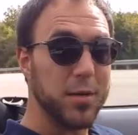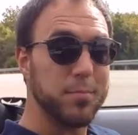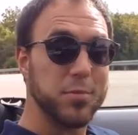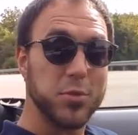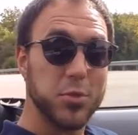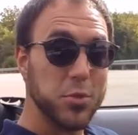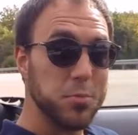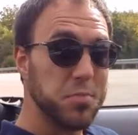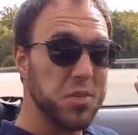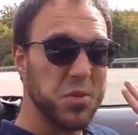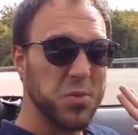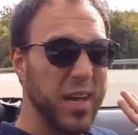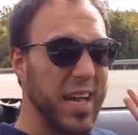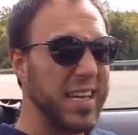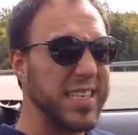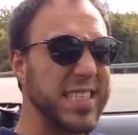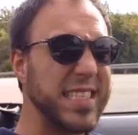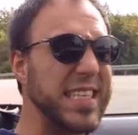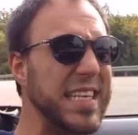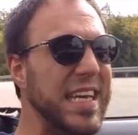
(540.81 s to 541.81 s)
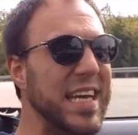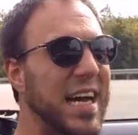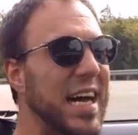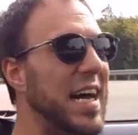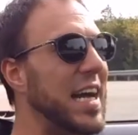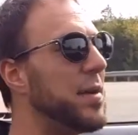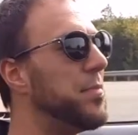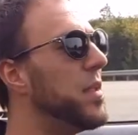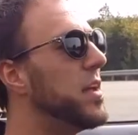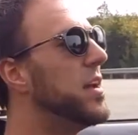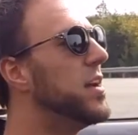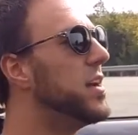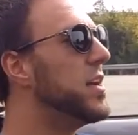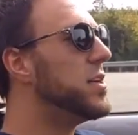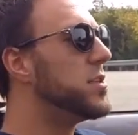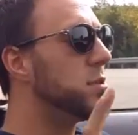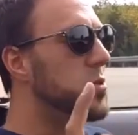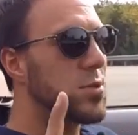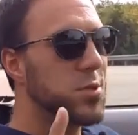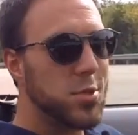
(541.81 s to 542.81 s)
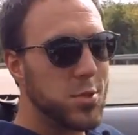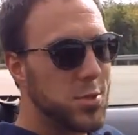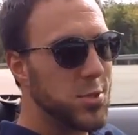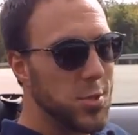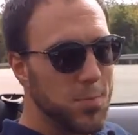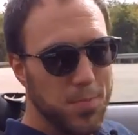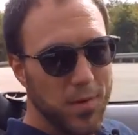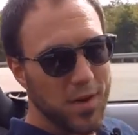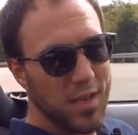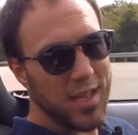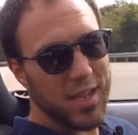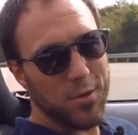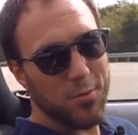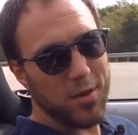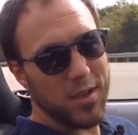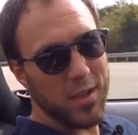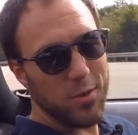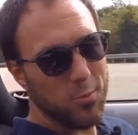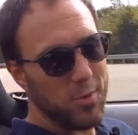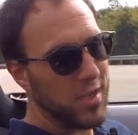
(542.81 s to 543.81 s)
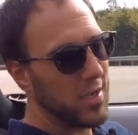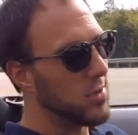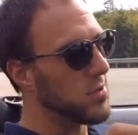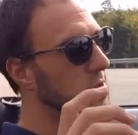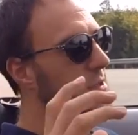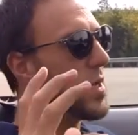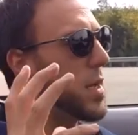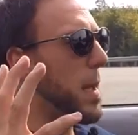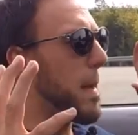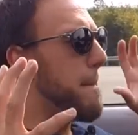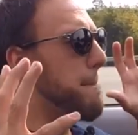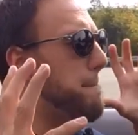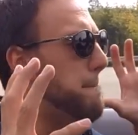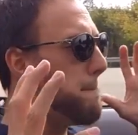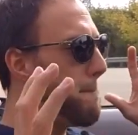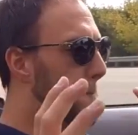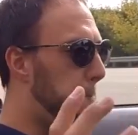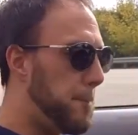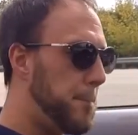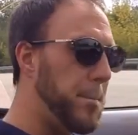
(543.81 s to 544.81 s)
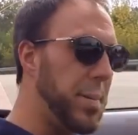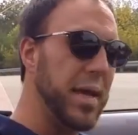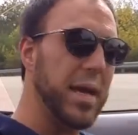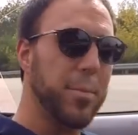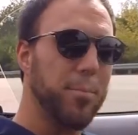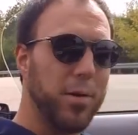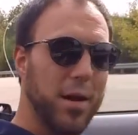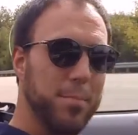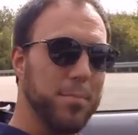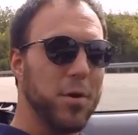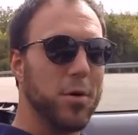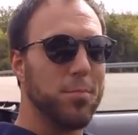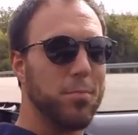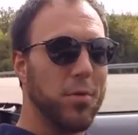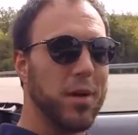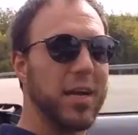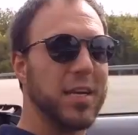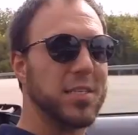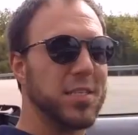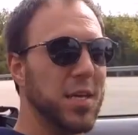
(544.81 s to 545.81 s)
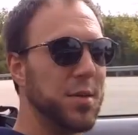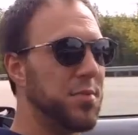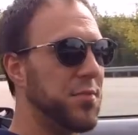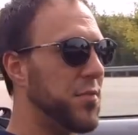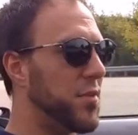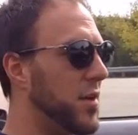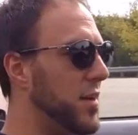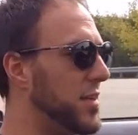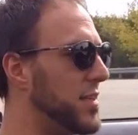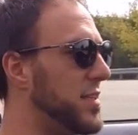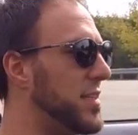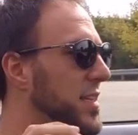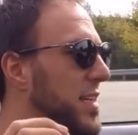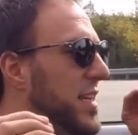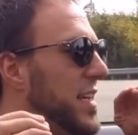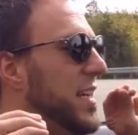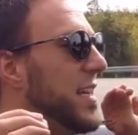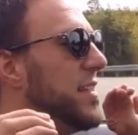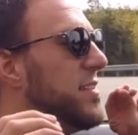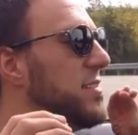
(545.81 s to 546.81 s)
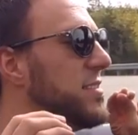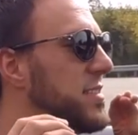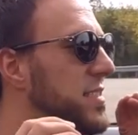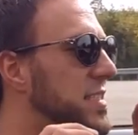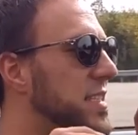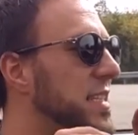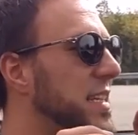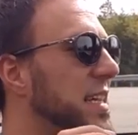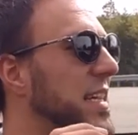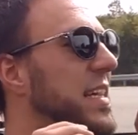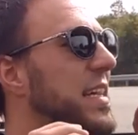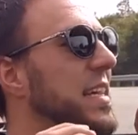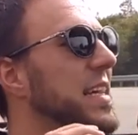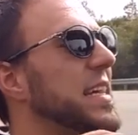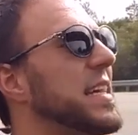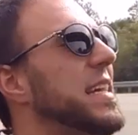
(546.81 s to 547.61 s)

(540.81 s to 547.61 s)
up Subaru STI. So super lightweight wheels, big Brembo brakes up front. This thing